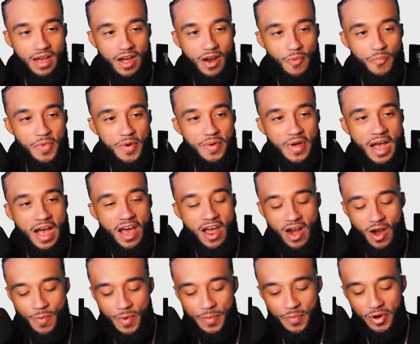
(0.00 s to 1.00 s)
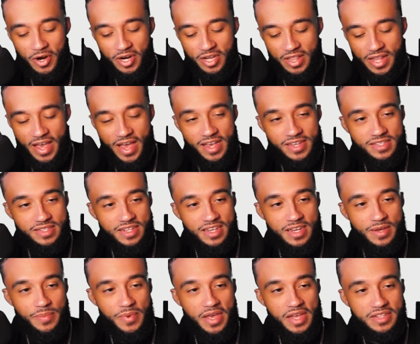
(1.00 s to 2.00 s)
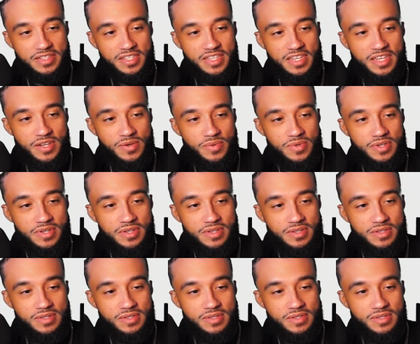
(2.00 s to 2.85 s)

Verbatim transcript: I remember how I remember her last name, Antiqua.